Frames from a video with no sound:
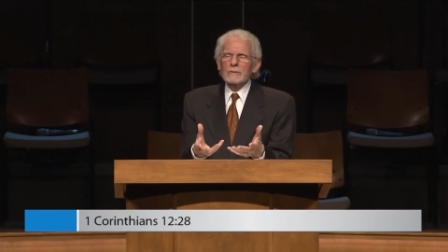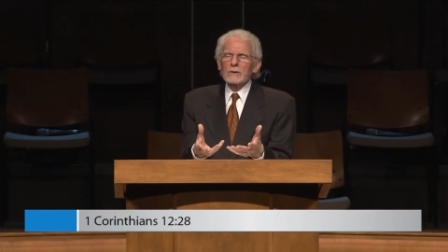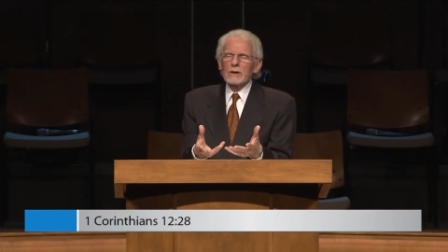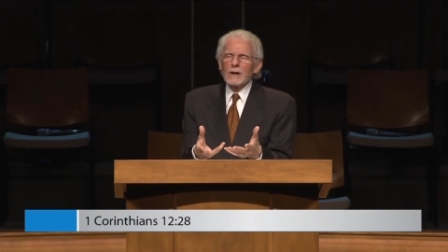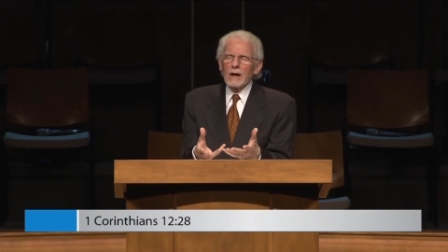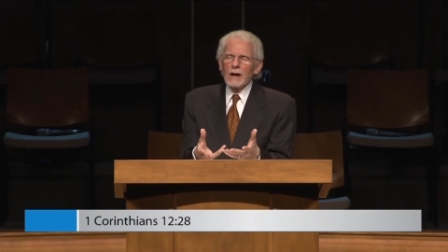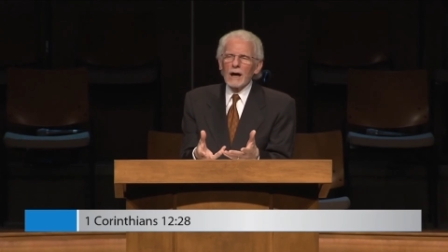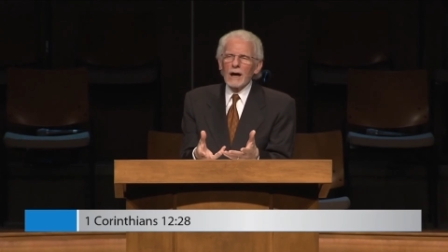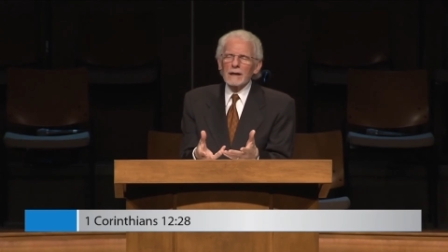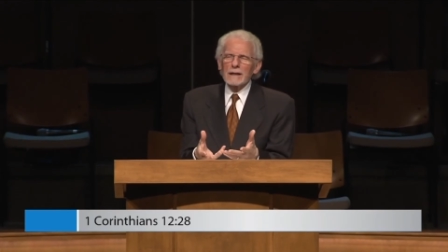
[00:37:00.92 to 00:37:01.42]
of
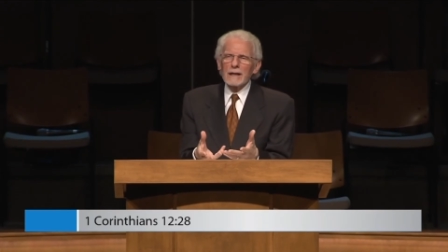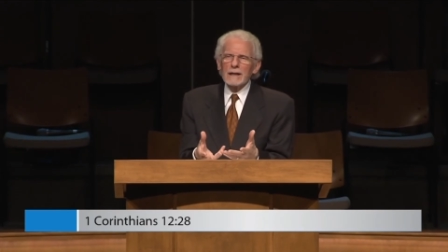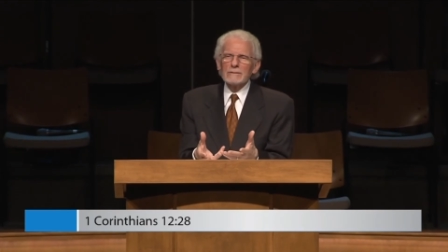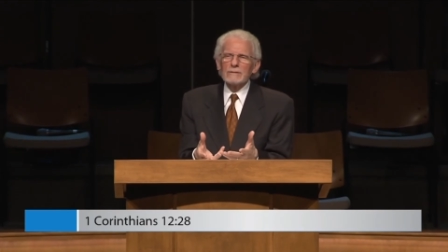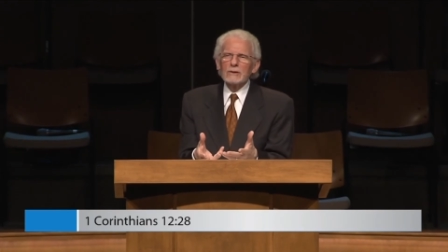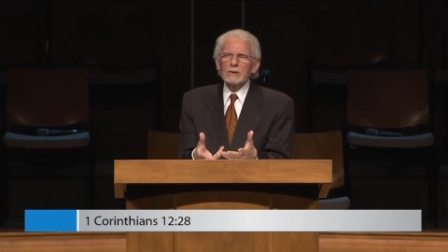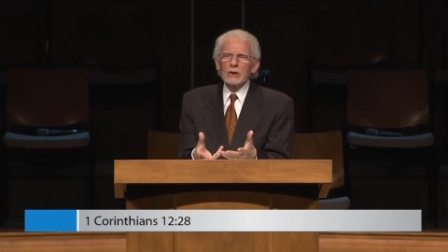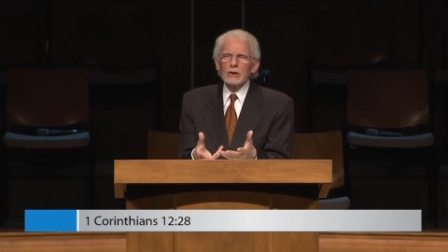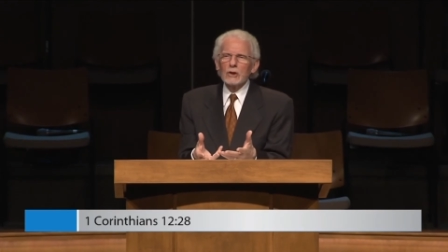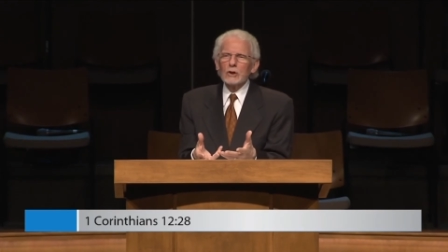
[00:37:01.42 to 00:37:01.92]
God,
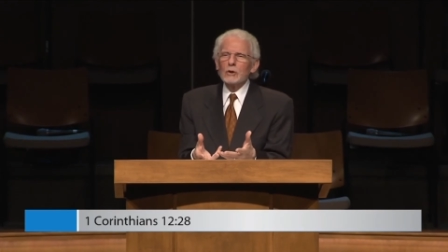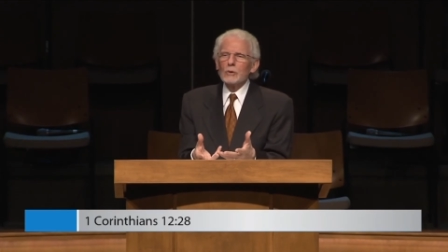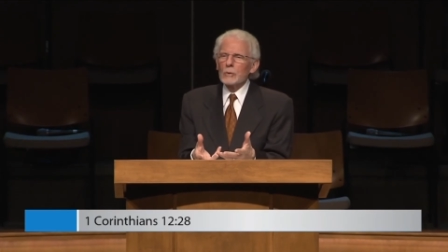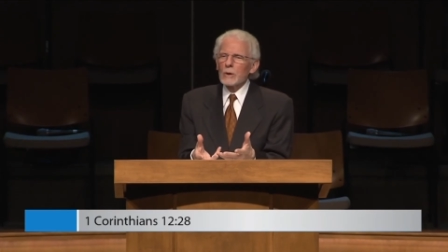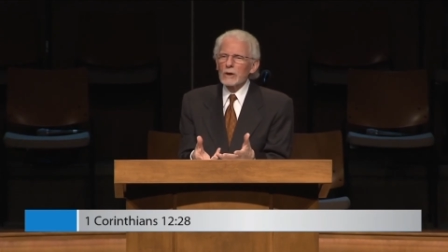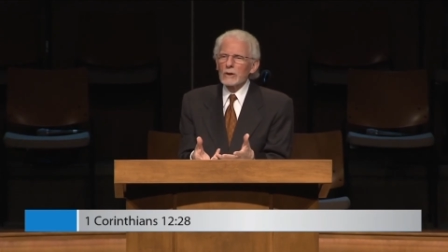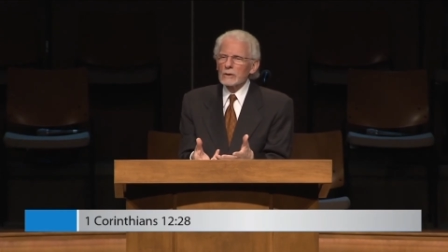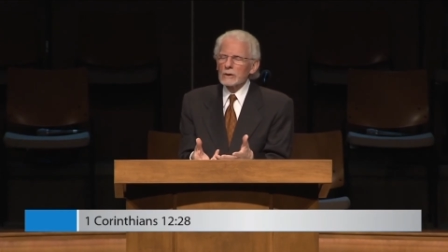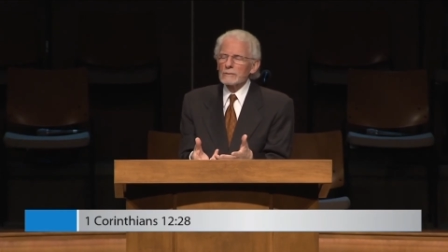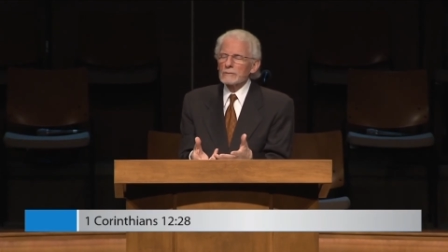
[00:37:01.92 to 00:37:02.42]
even the new
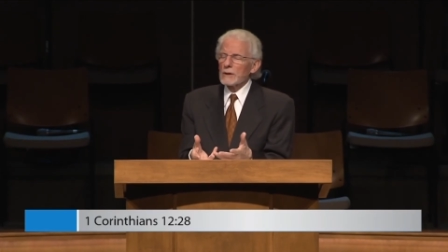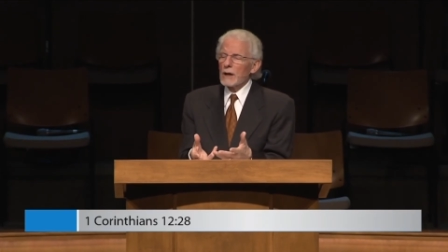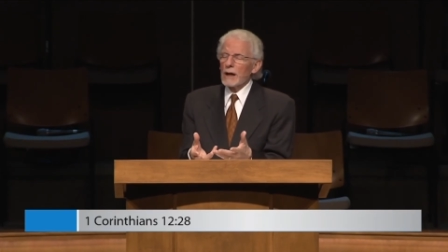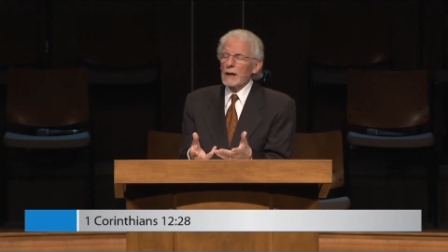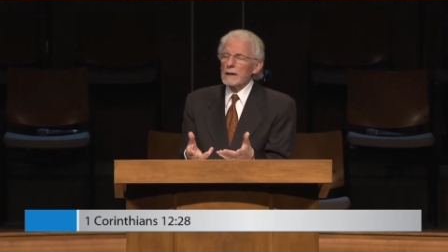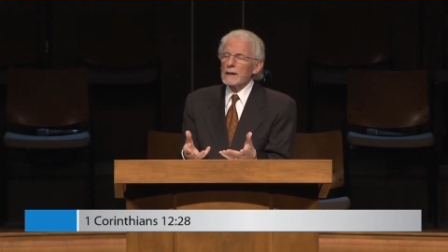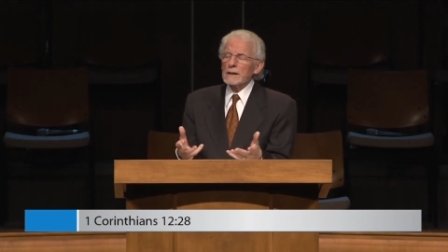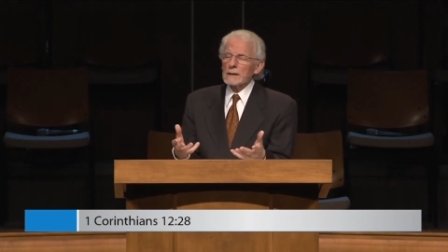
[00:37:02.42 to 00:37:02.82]
Word of God,